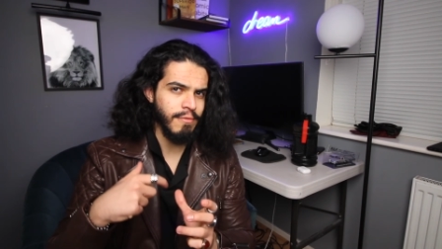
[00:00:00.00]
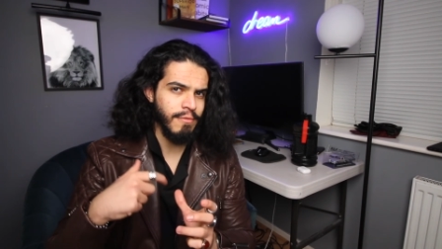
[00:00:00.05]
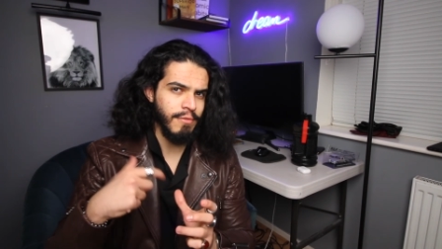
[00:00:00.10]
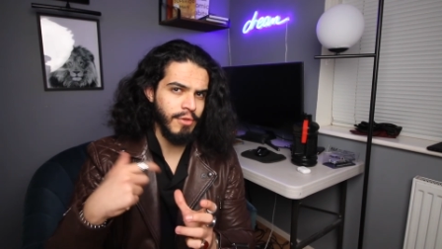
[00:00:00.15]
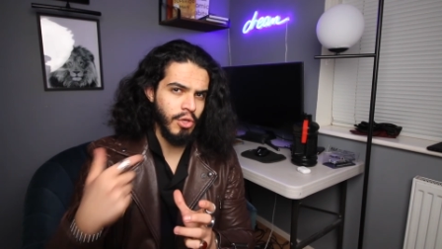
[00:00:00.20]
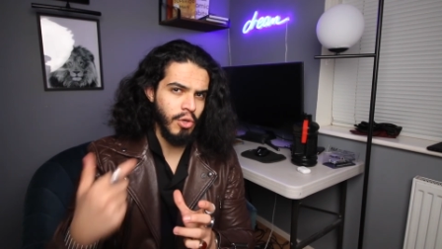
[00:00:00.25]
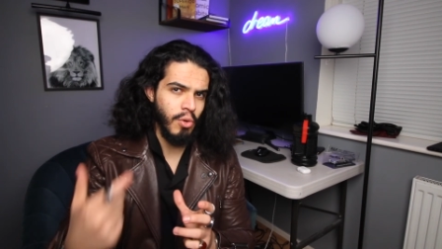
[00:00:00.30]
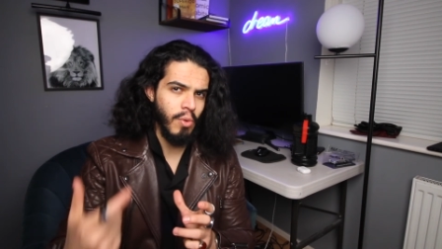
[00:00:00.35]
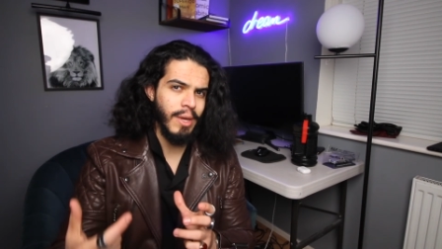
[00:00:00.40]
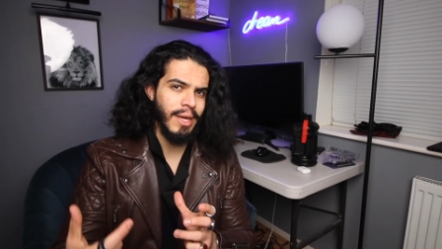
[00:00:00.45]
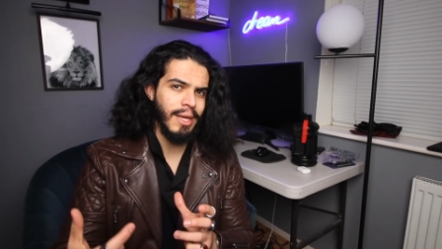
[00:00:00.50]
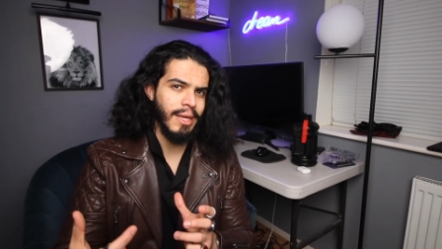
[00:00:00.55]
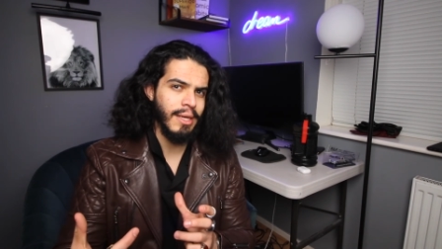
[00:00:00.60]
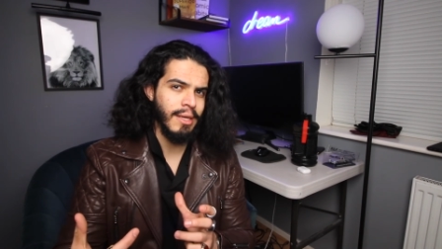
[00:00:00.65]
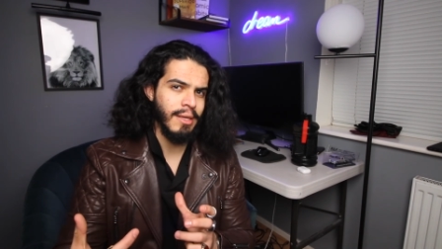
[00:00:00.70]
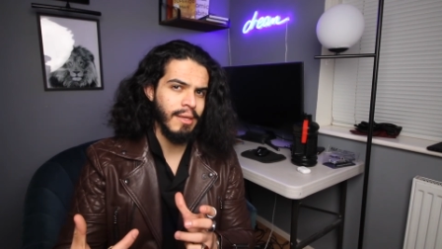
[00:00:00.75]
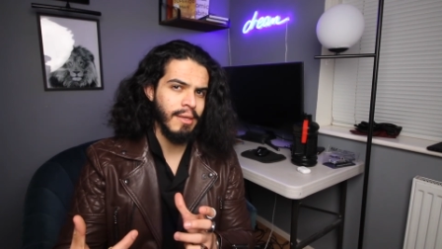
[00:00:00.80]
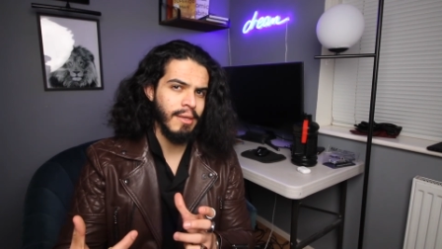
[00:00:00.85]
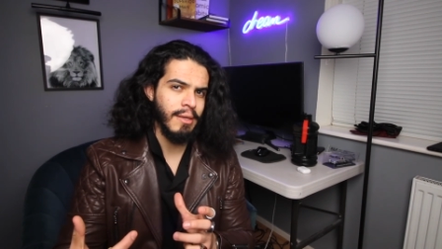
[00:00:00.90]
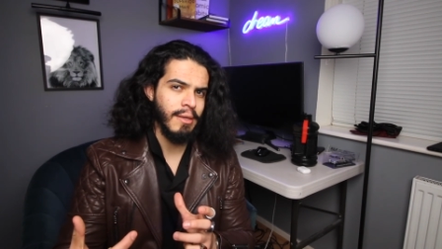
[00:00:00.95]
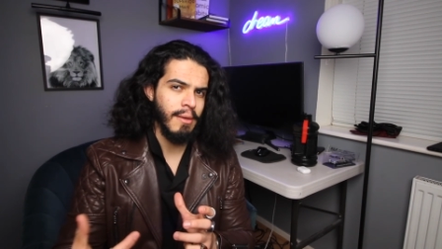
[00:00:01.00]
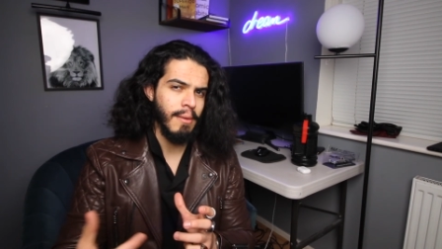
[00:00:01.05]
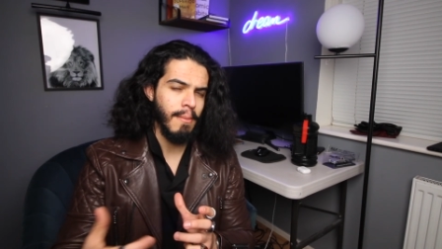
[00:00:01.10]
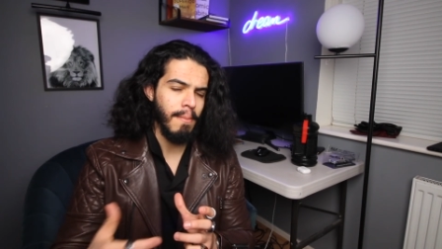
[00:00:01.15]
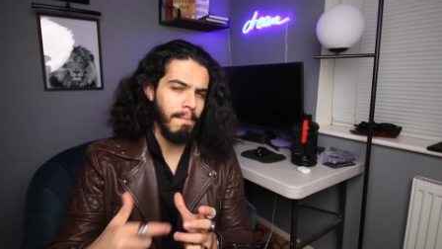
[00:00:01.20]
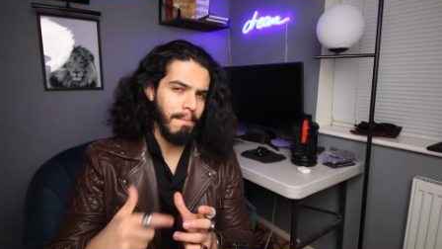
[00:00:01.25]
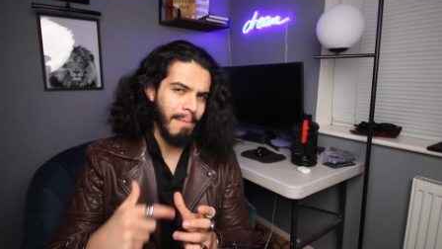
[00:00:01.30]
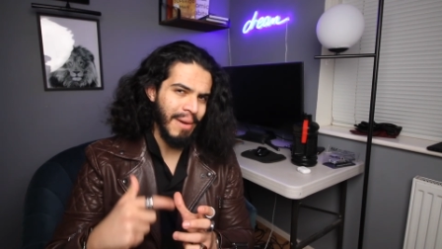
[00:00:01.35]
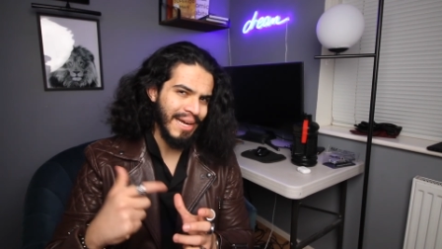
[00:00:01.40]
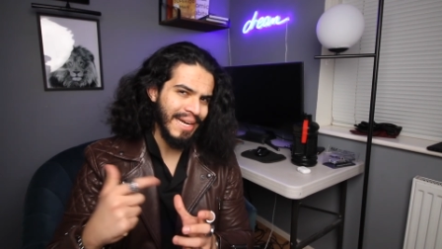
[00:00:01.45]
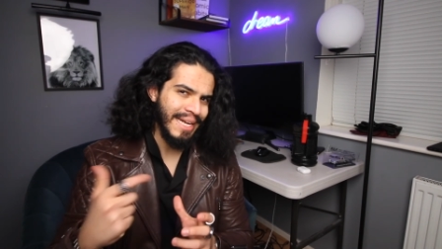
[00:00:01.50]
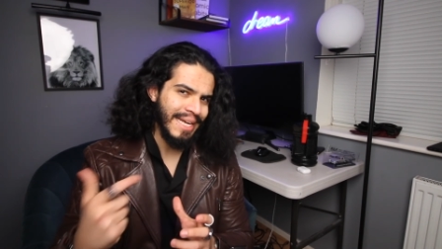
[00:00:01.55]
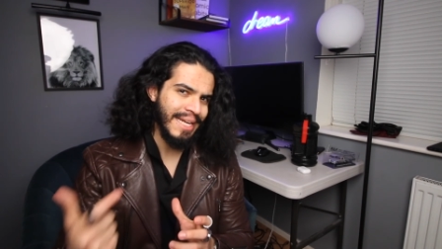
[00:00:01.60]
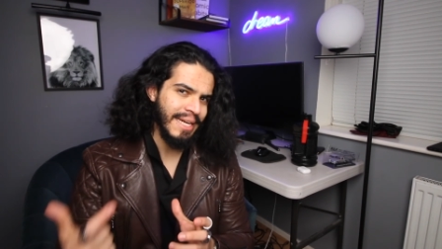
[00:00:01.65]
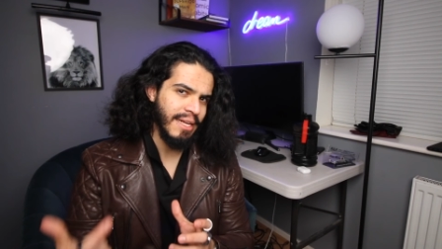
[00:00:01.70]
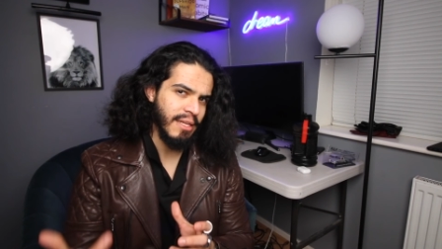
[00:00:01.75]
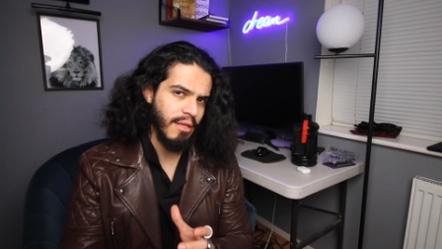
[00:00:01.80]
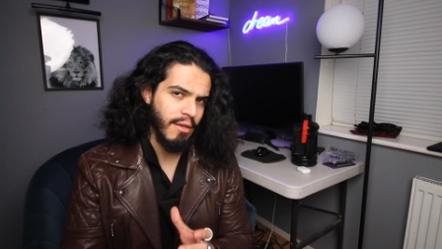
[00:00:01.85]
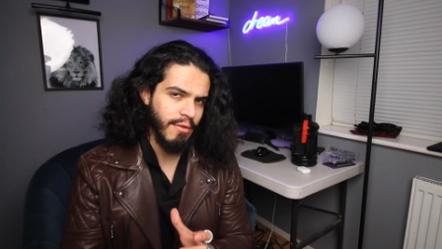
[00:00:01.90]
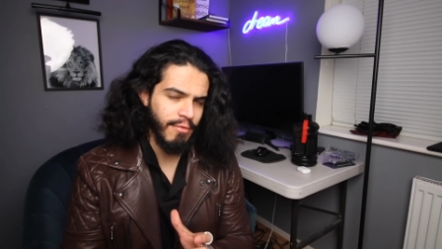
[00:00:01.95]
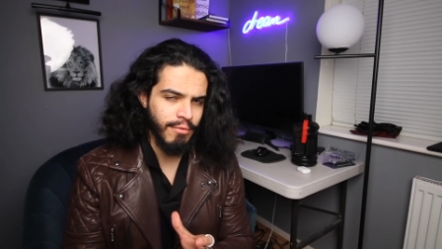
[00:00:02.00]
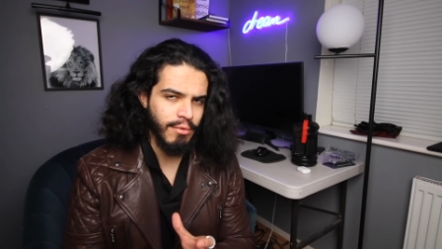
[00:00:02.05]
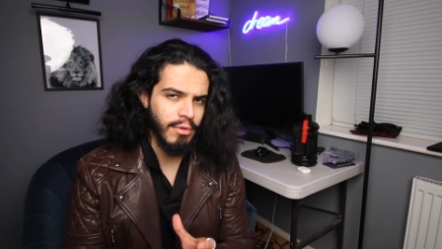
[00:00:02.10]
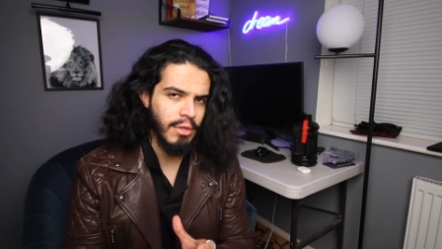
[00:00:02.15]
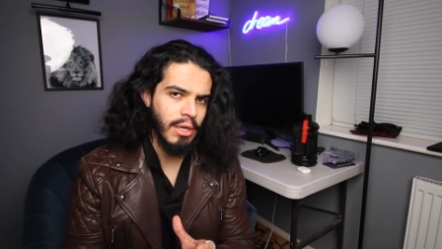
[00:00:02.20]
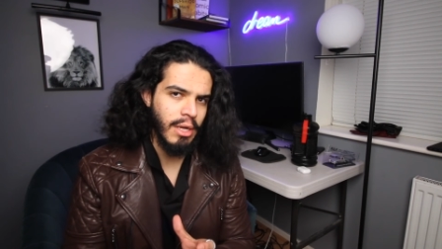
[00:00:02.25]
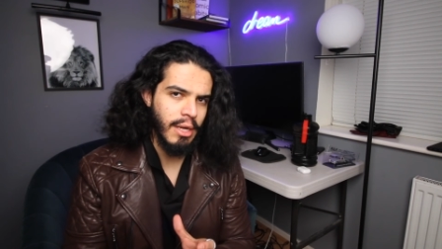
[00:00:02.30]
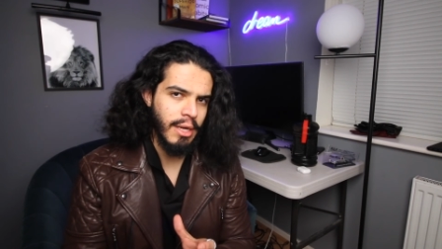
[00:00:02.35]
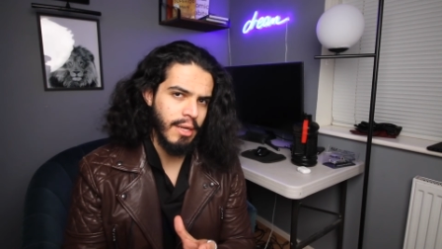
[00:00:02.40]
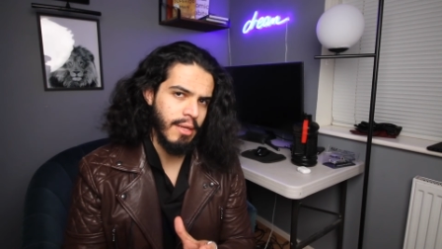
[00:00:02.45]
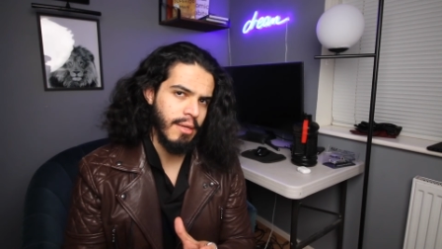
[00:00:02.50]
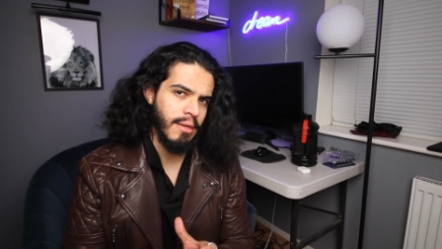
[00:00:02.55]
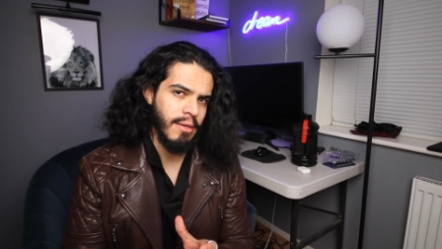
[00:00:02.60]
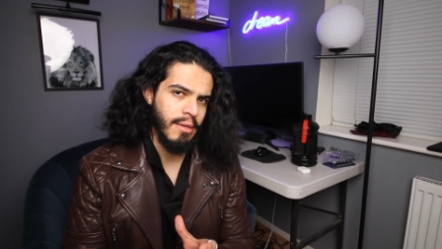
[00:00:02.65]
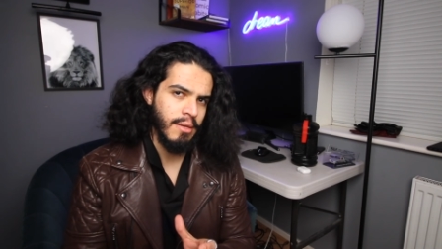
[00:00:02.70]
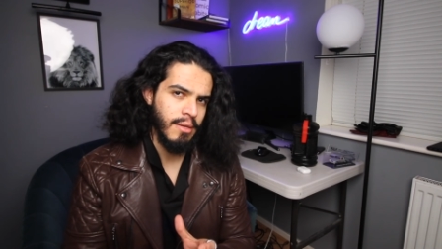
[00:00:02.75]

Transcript: viewing money in a different light